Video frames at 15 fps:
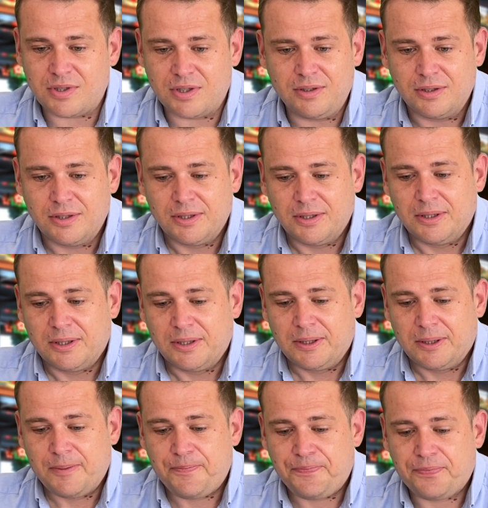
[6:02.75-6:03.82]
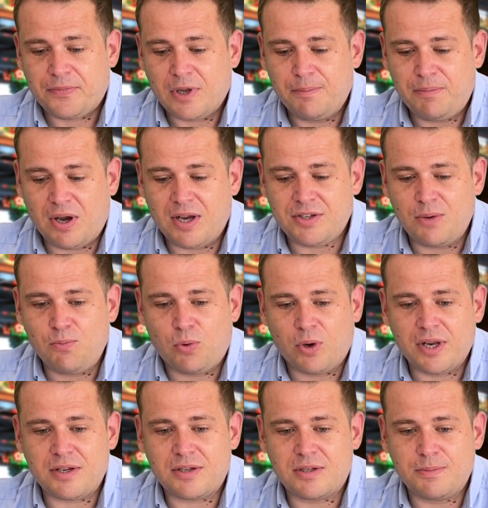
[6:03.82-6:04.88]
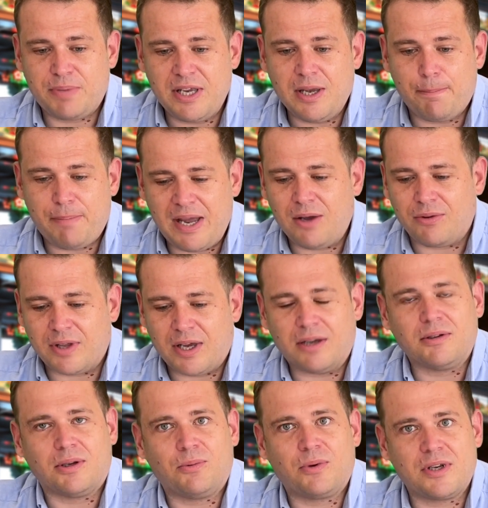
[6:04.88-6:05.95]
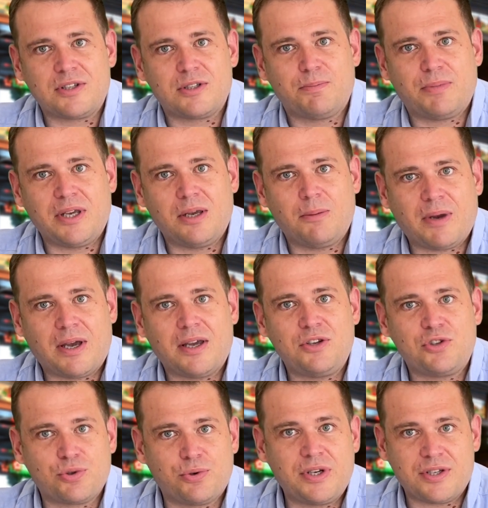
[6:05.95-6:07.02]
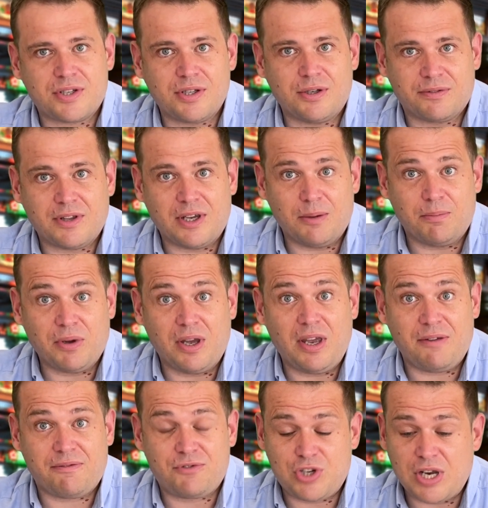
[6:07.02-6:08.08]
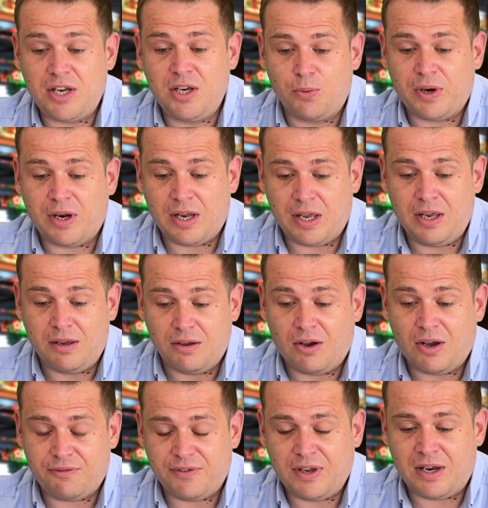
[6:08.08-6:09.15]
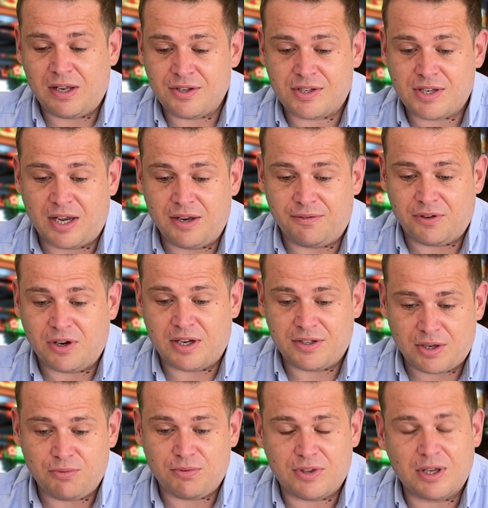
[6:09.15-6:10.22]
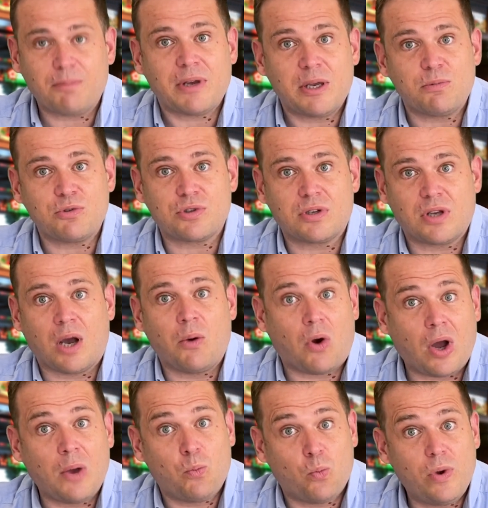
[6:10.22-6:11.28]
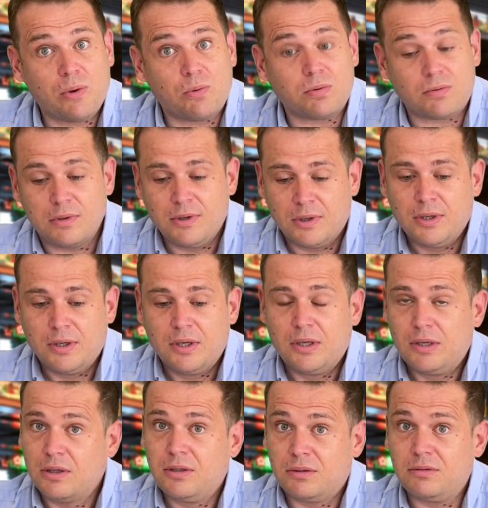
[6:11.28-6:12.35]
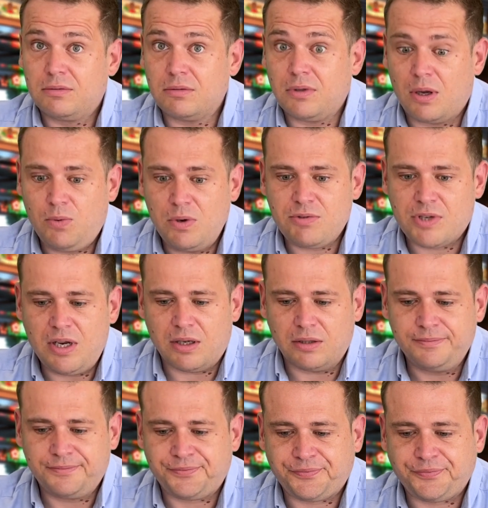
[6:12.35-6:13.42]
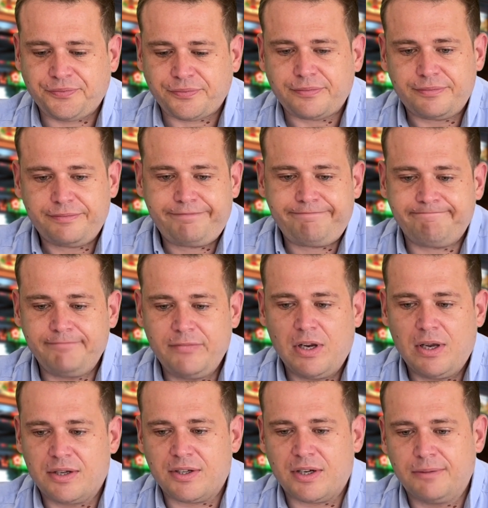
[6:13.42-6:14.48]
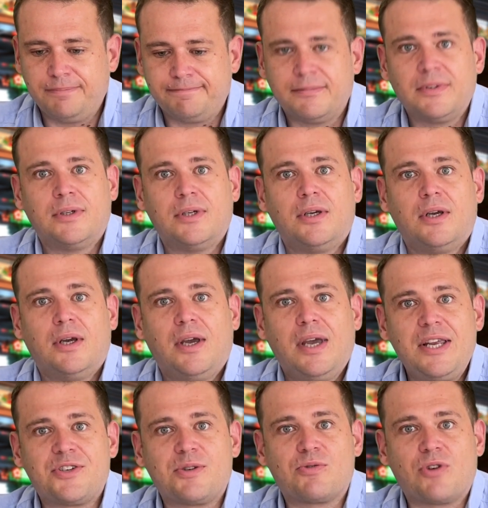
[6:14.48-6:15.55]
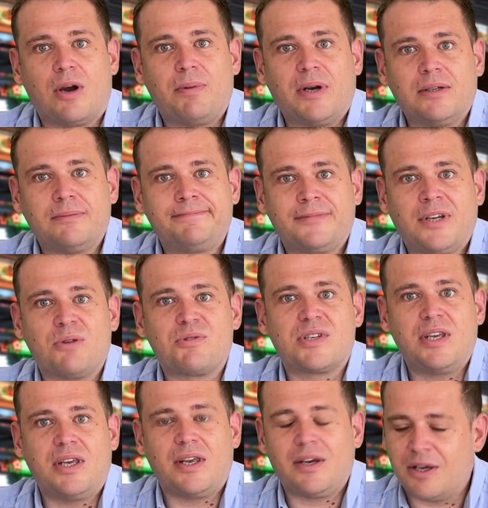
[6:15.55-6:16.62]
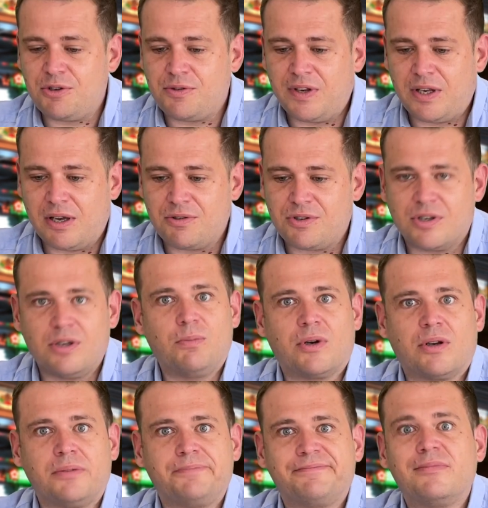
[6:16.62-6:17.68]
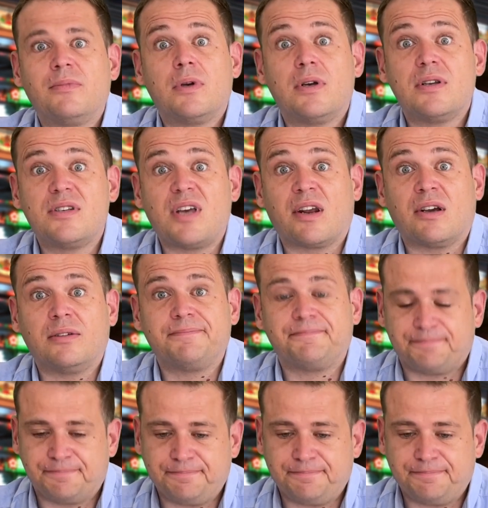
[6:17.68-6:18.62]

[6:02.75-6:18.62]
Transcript: it. But I don't want it to be about that. I want it to be about enjoying yourself there. But if genuinely I feel unsafe and I don't think people should go, I will tell you. I don't know. Hit the subscribe button. I'll see you in those videos soon when I... Ta-da.